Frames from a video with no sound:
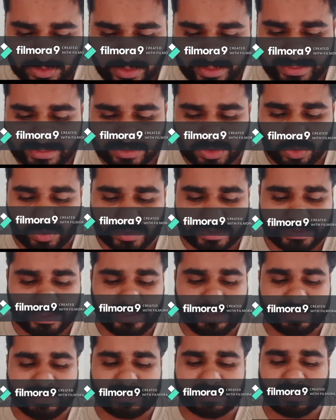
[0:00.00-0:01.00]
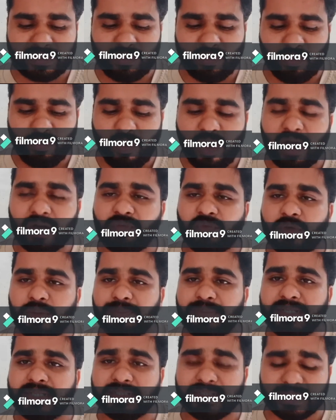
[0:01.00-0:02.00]
his question is, what
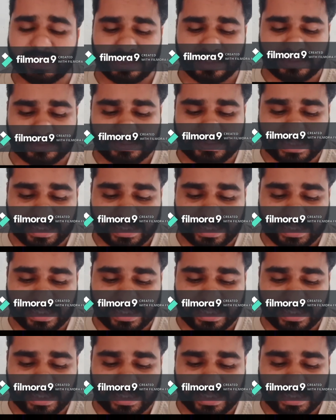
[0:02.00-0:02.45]
would be the